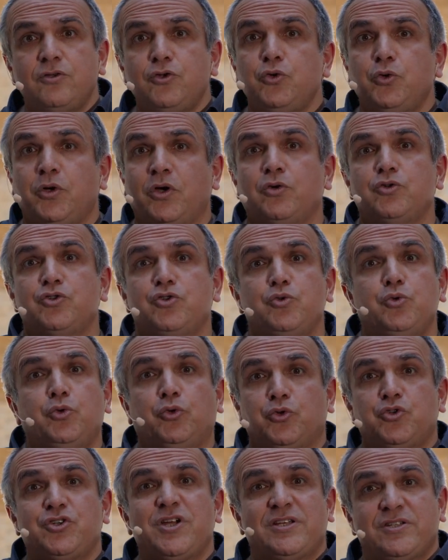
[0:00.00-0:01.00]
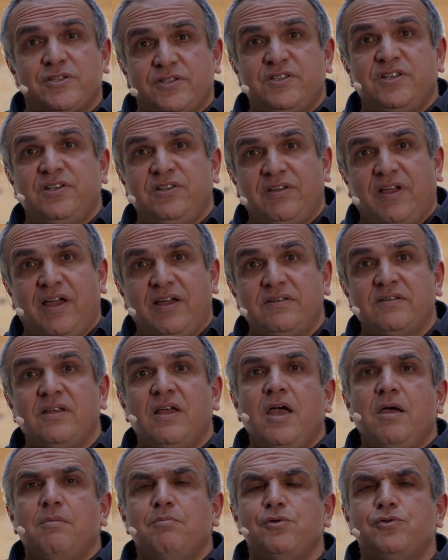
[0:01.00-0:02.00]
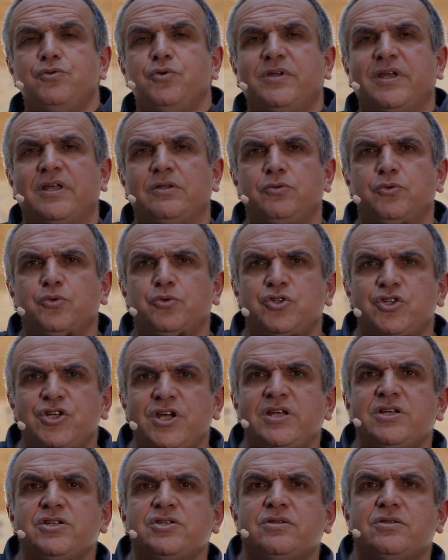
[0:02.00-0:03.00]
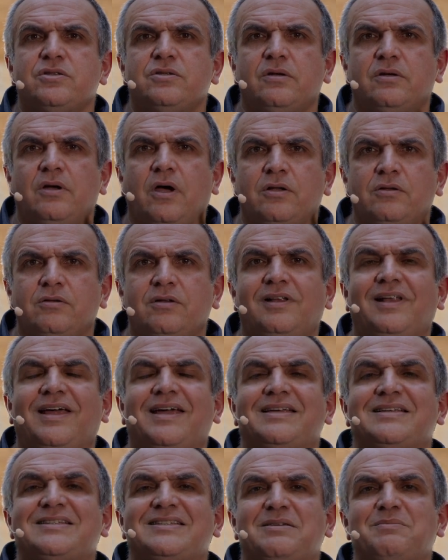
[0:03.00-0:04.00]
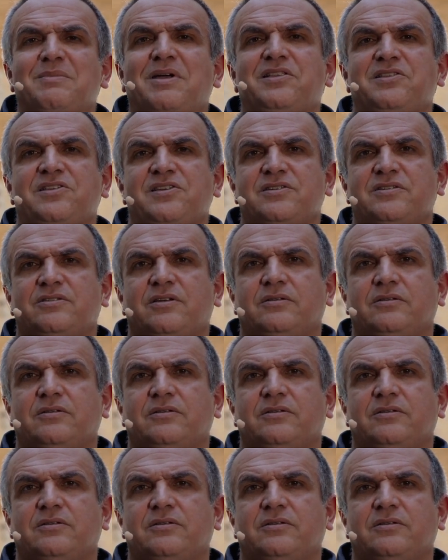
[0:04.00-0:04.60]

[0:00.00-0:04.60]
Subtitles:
you don't change the syntax, but you change the underlying semantics